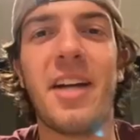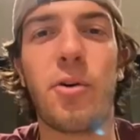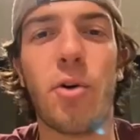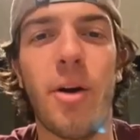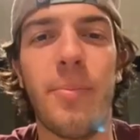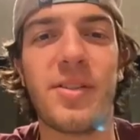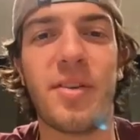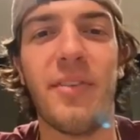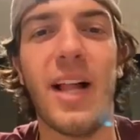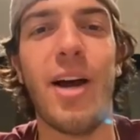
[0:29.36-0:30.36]
I grew up as
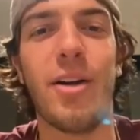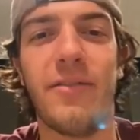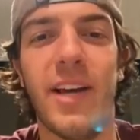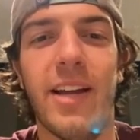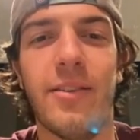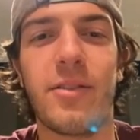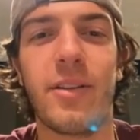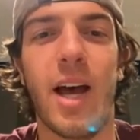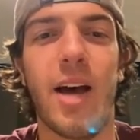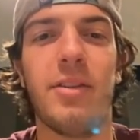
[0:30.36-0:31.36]
a Flyers fan.
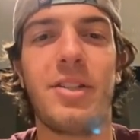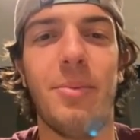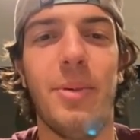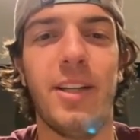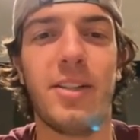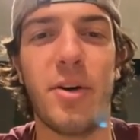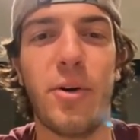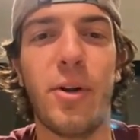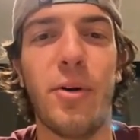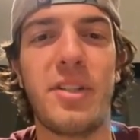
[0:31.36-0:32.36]
Obviously, being so
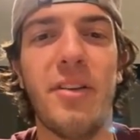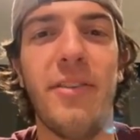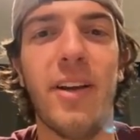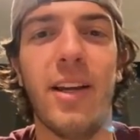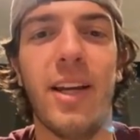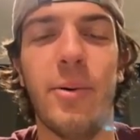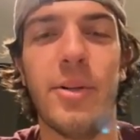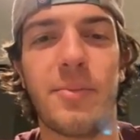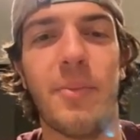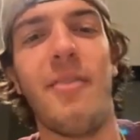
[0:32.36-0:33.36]
close to Philly, it
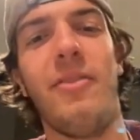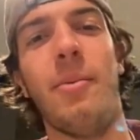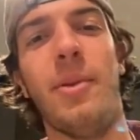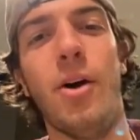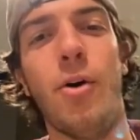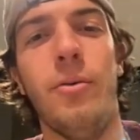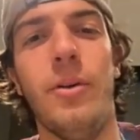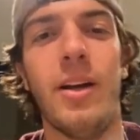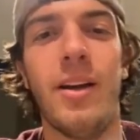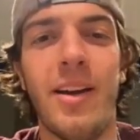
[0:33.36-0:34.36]
was my family
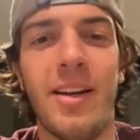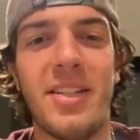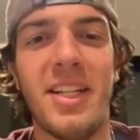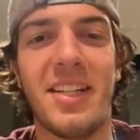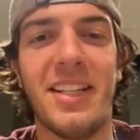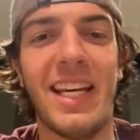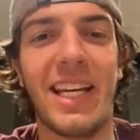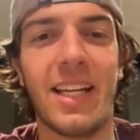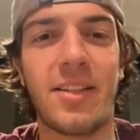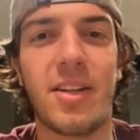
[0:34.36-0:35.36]
owned season
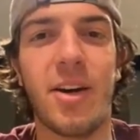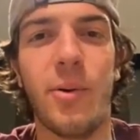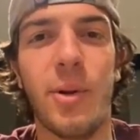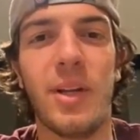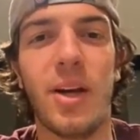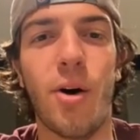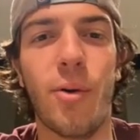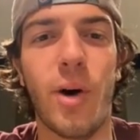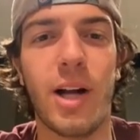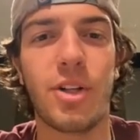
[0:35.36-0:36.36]
tickets, so we would go
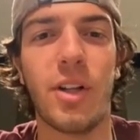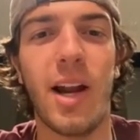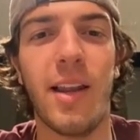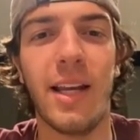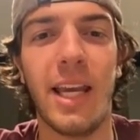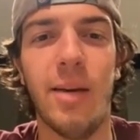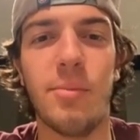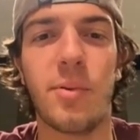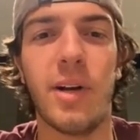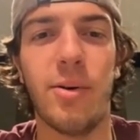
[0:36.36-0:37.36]
and watch a lot of the
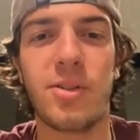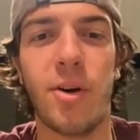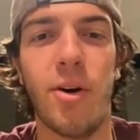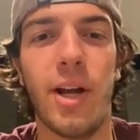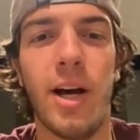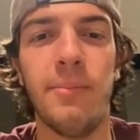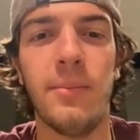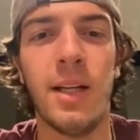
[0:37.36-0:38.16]
games when I was growing up.